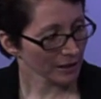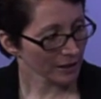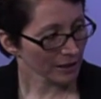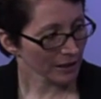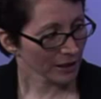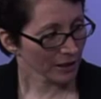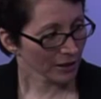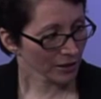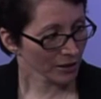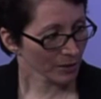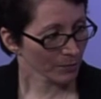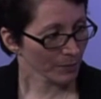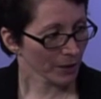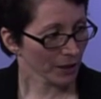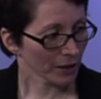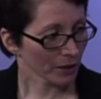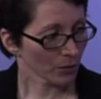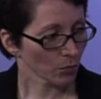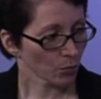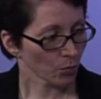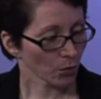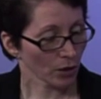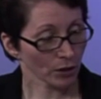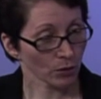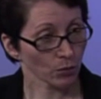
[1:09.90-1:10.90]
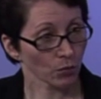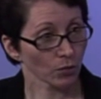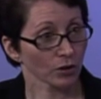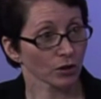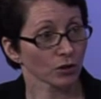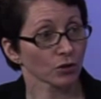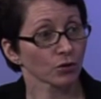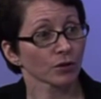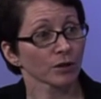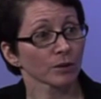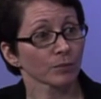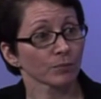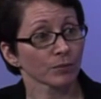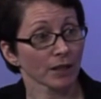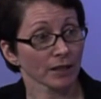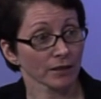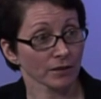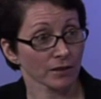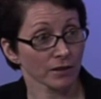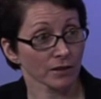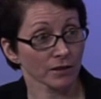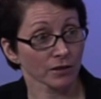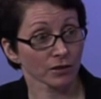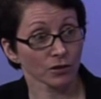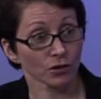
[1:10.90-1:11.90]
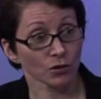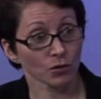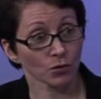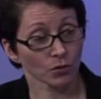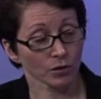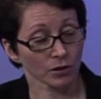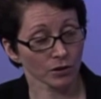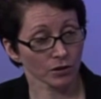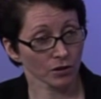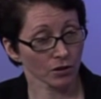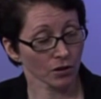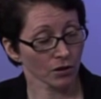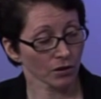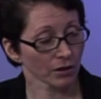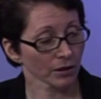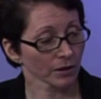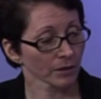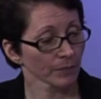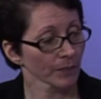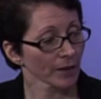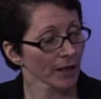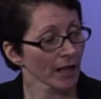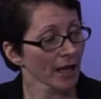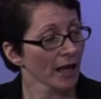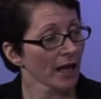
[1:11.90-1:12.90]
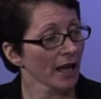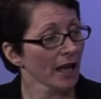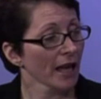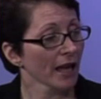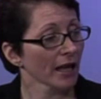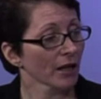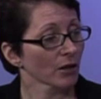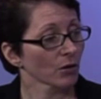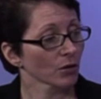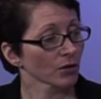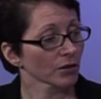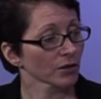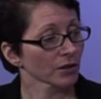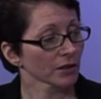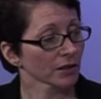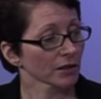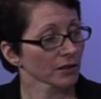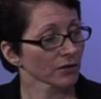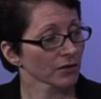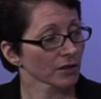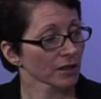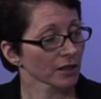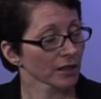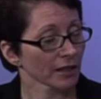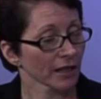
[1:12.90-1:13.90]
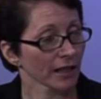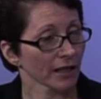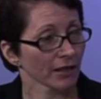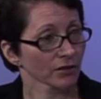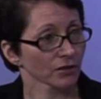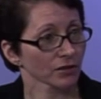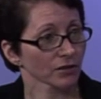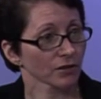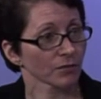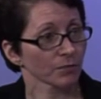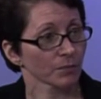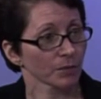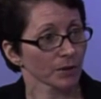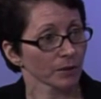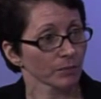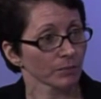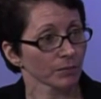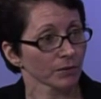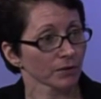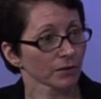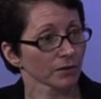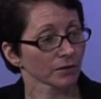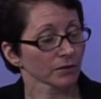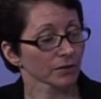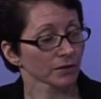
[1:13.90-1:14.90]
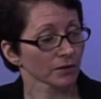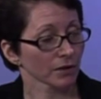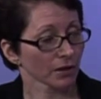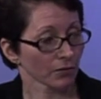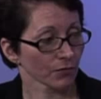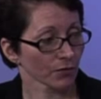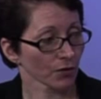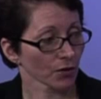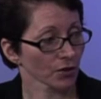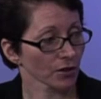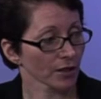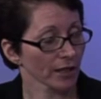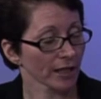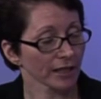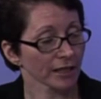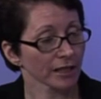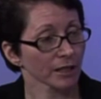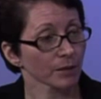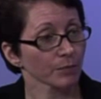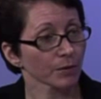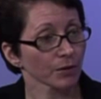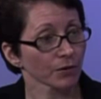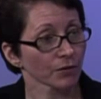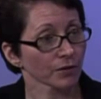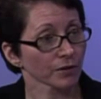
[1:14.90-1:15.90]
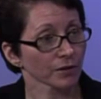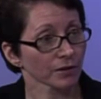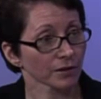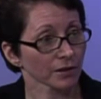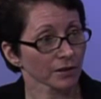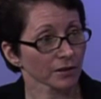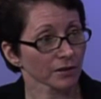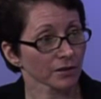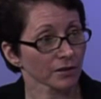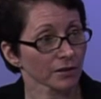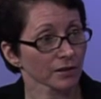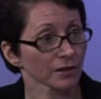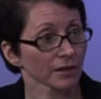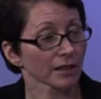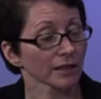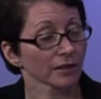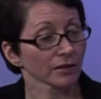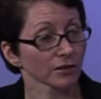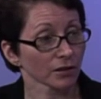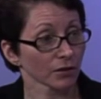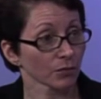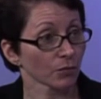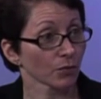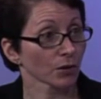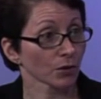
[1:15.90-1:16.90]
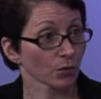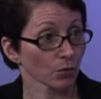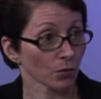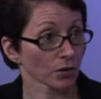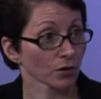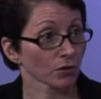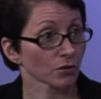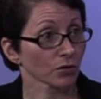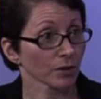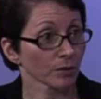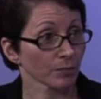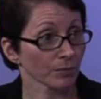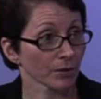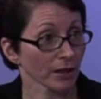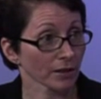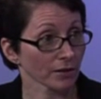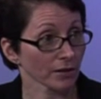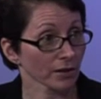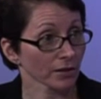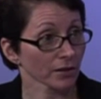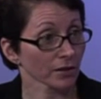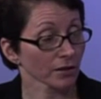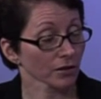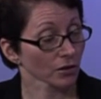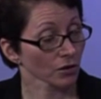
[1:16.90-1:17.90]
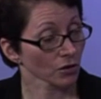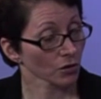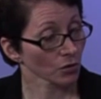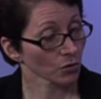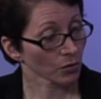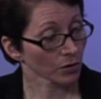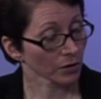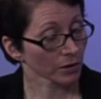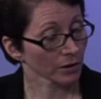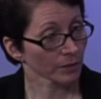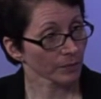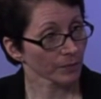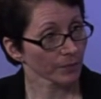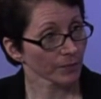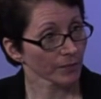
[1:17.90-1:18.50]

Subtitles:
tells about what auditory processing disorders are, and also gives the accounts of people, their firsthand experiences that live with auditory processing disorder.